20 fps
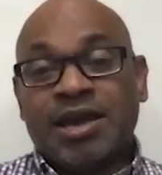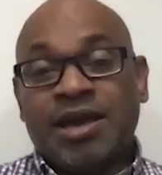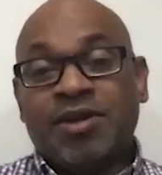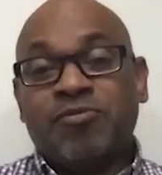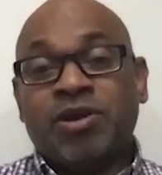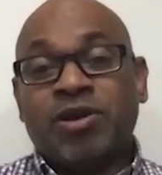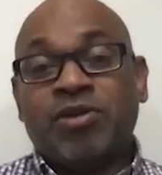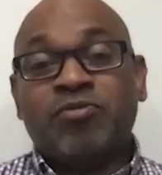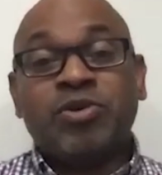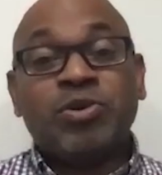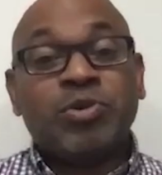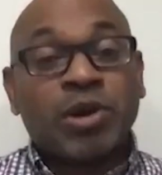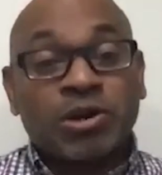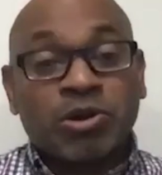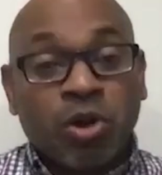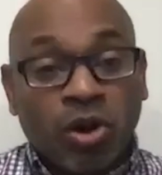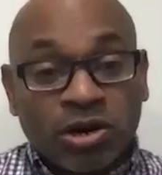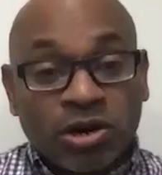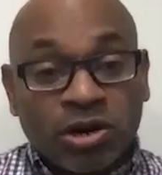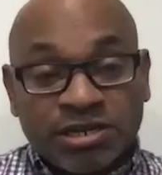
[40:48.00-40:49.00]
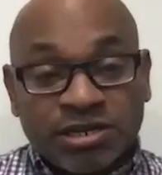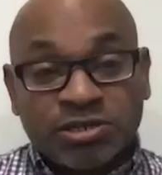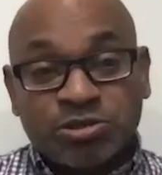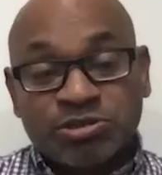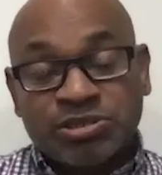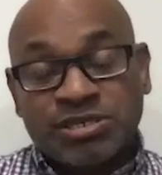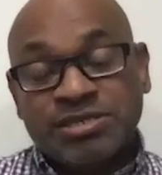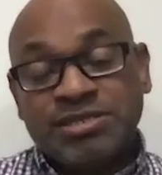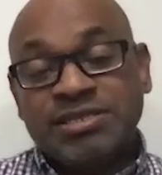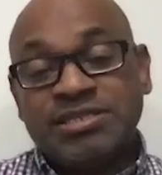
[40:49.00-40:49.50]
where we were called in to
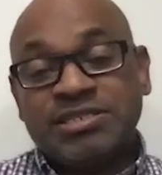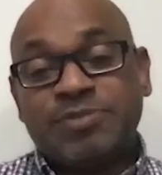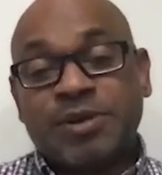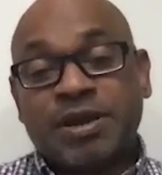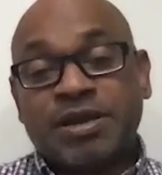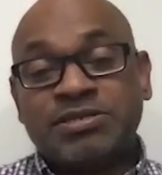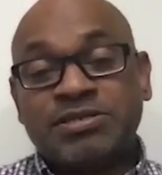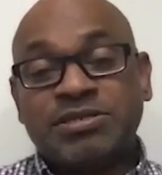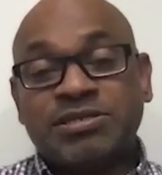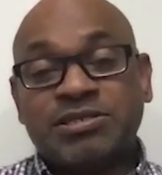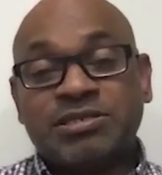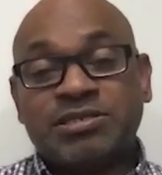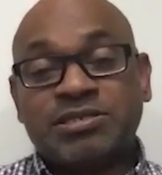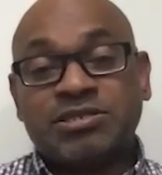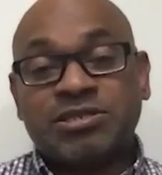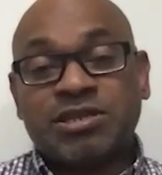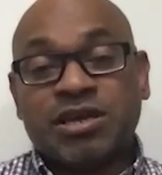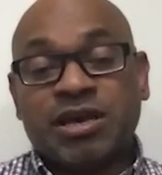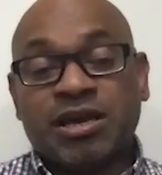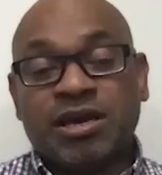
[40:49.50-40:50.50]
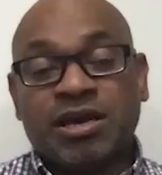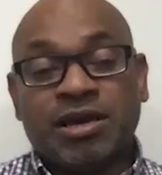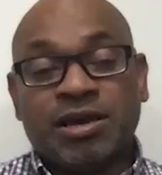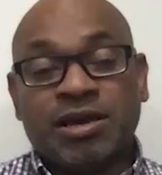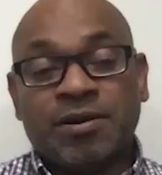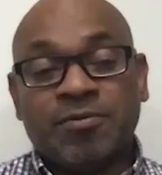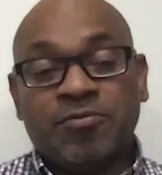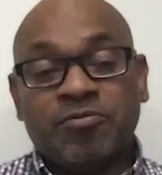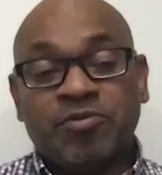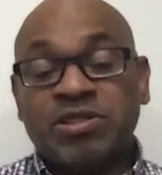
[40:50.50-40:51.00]
see these patients
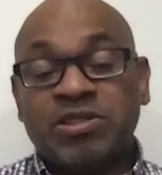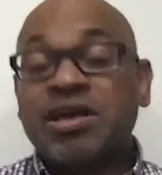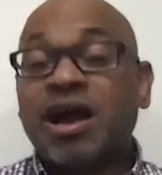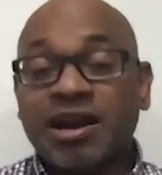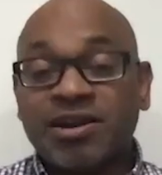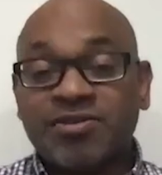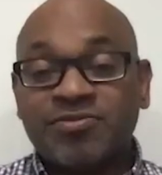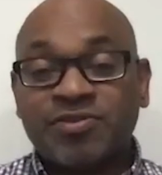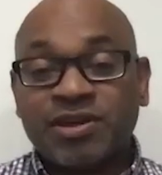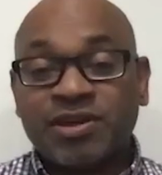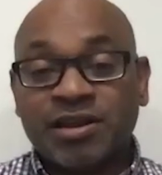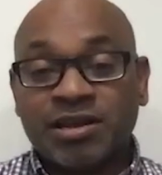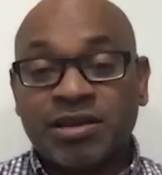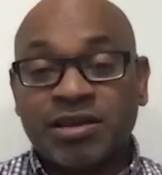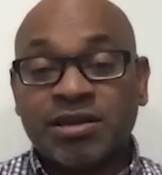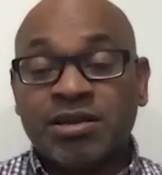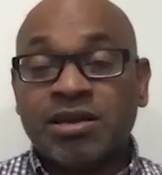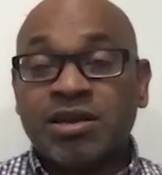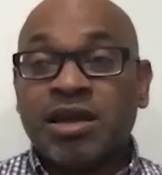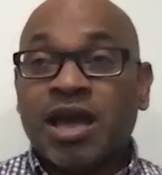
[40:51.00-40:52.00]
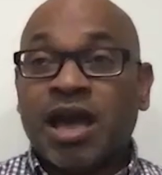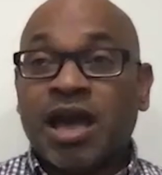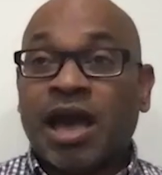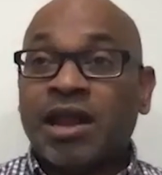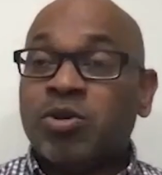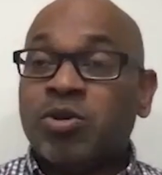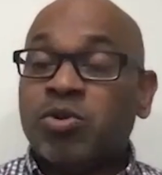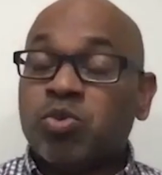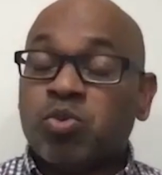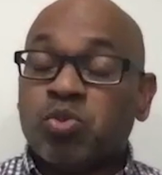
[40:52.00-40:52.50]
with heart failure.
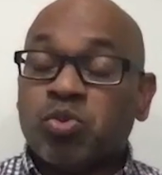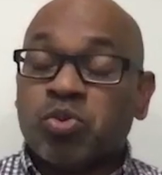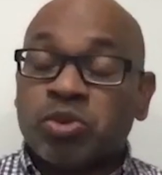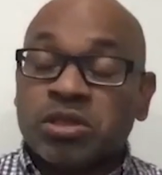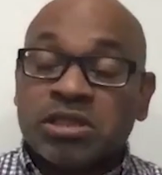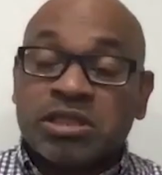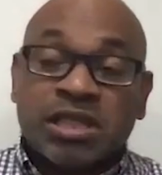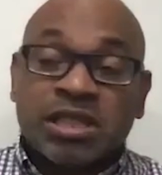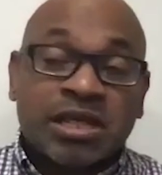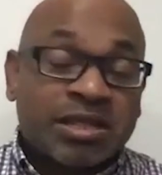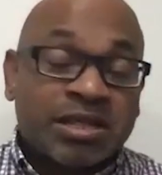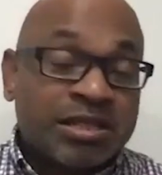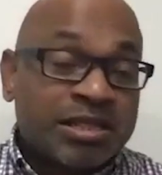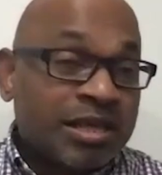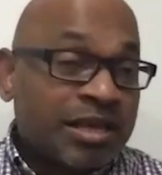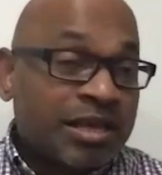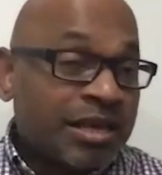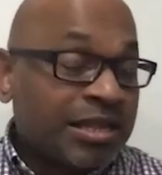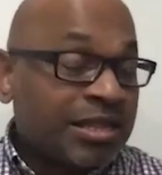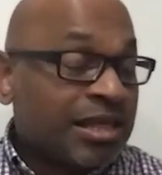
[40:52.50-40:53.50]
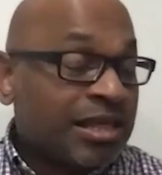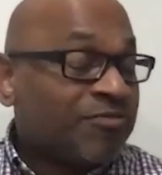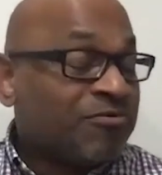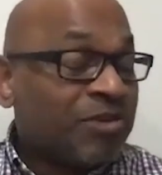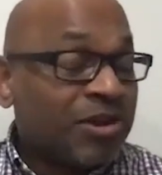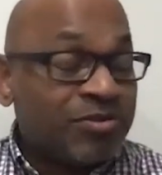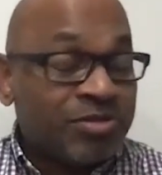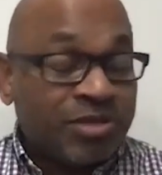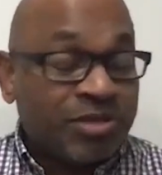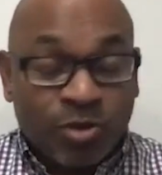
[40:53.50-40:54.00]
And they
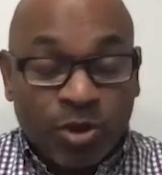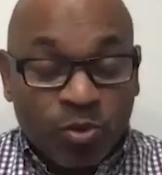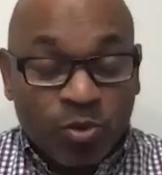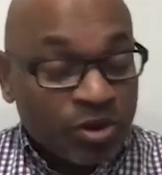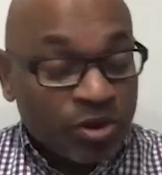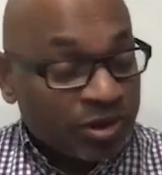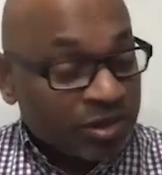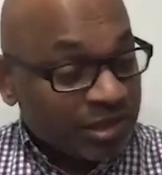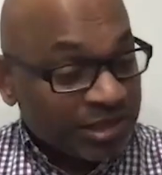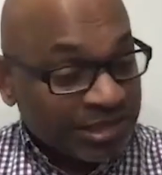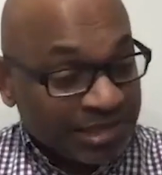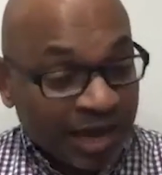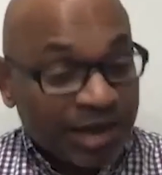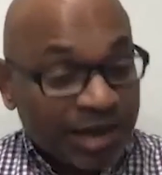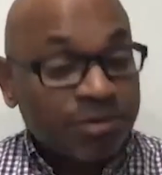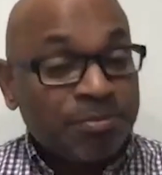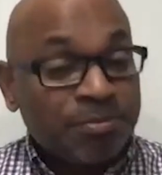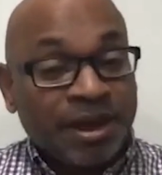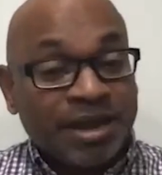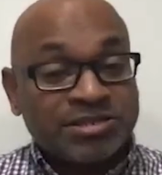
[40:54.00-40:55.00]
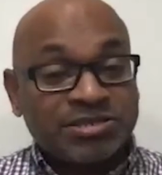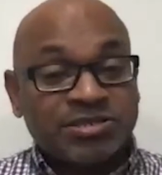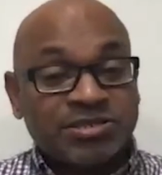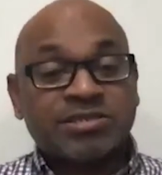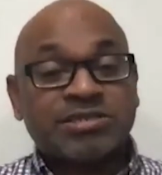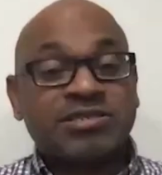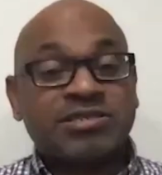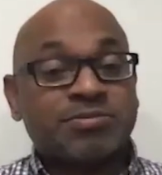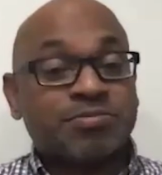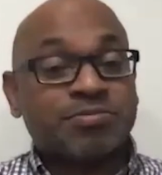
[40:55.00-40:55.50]
were the young
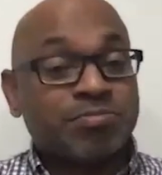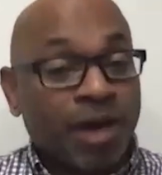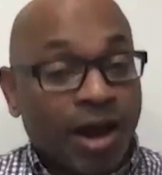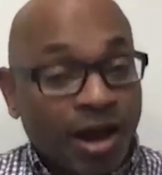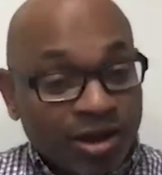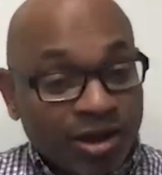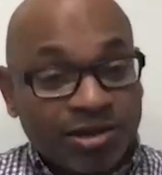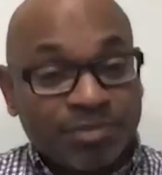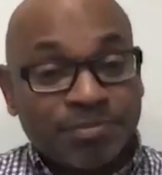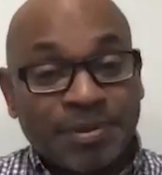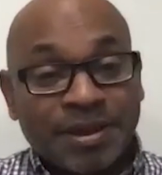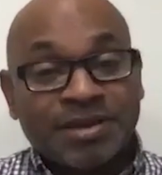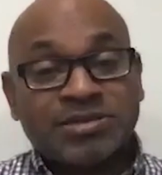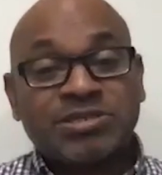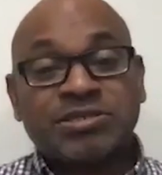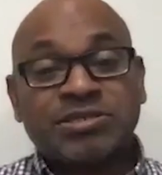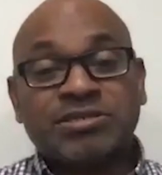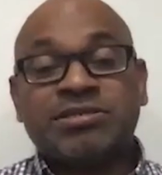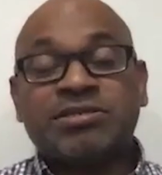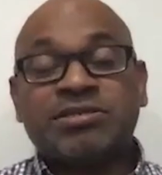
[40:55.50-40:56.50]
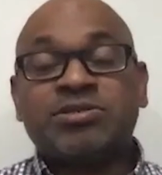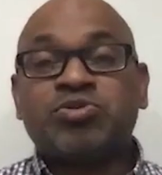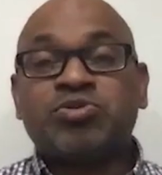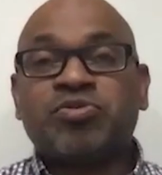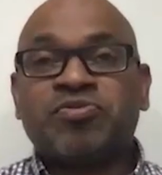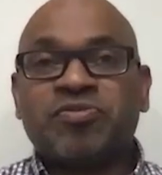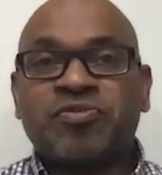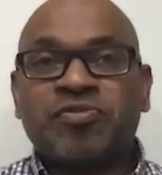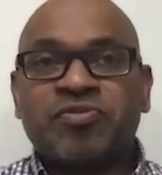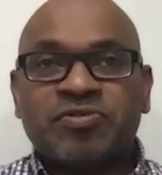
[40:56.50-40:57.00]
patients, Maori patients, who
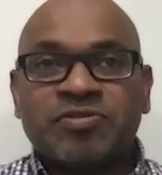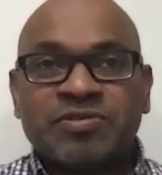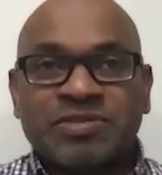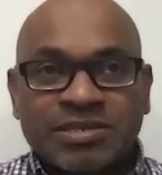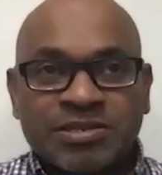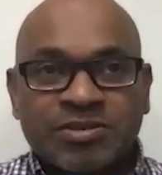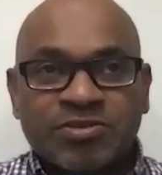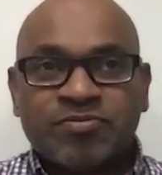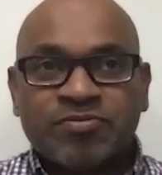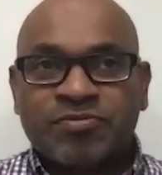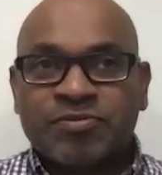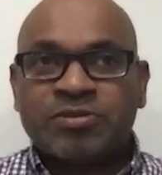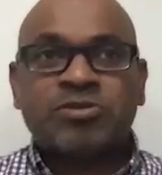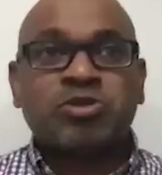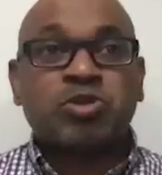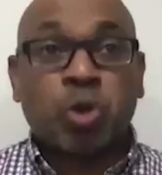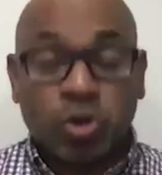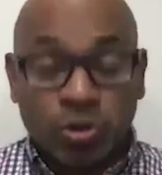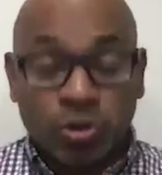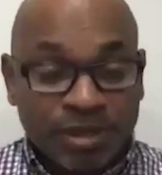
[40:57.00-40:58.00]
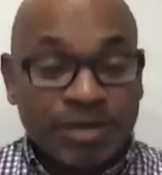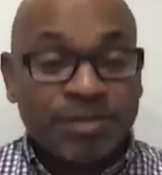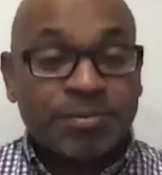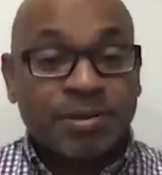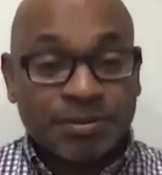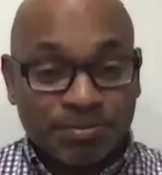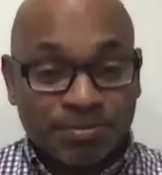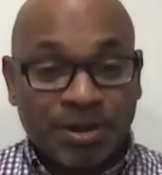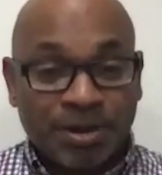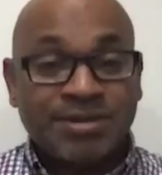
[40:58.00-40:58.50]
told me
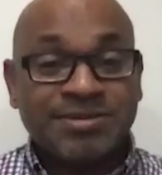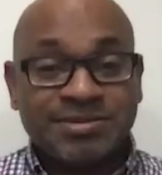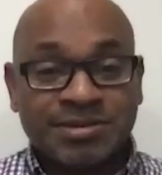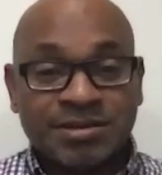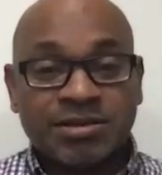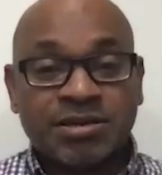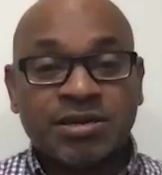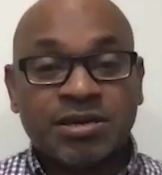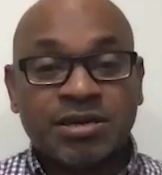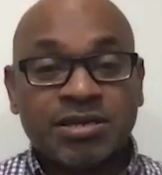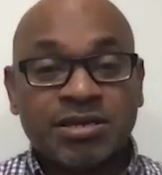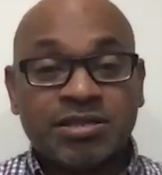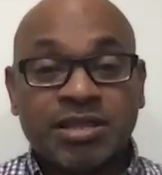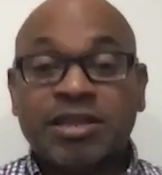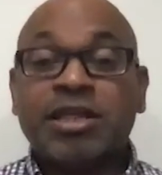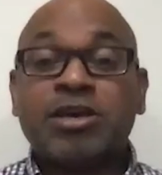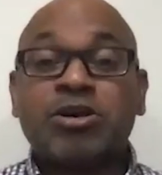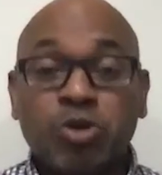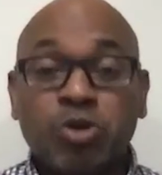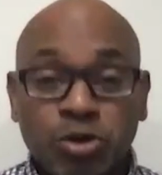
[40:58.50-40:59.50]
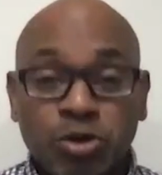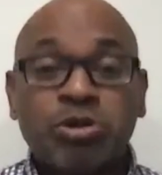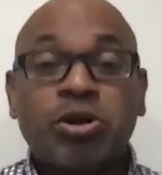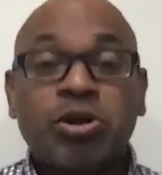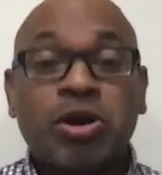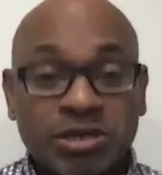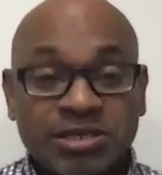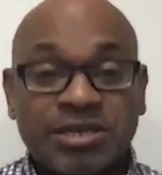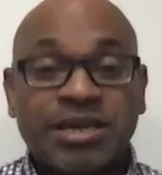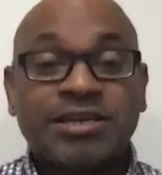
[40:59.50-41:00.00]
in person that they could
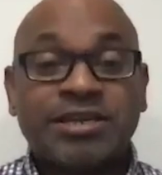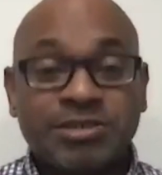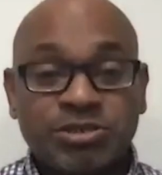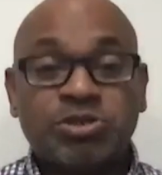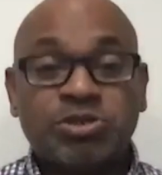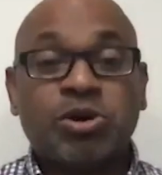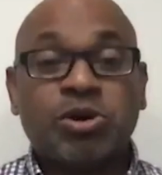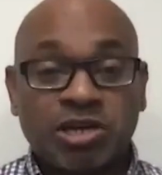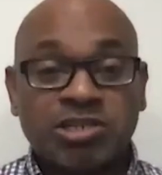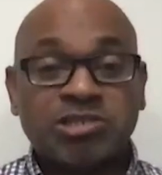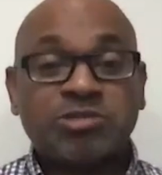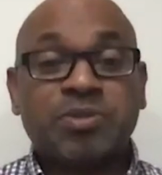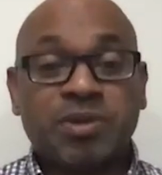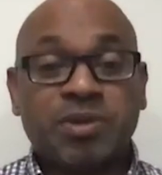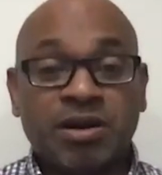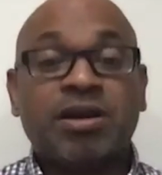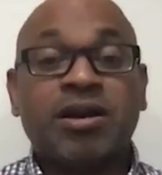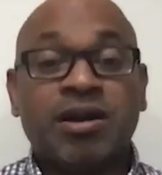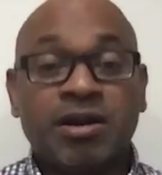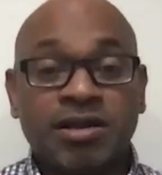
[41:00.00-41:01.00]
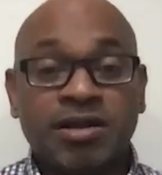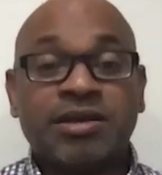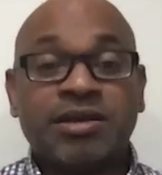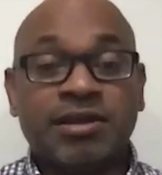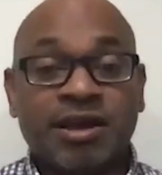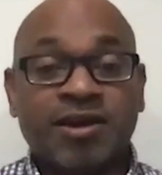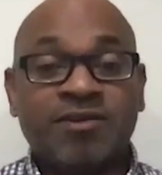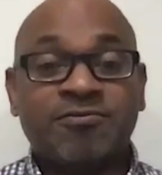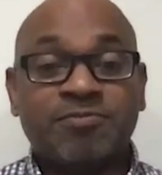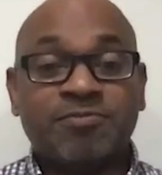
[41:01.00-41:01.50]
not get to hospital early
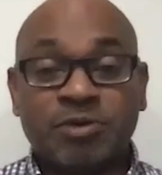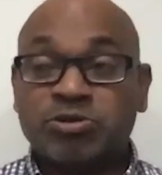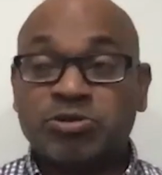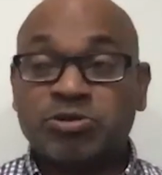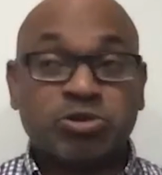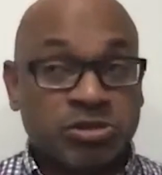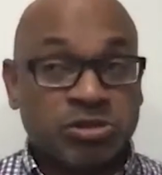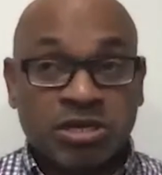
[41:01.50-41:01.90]
enough because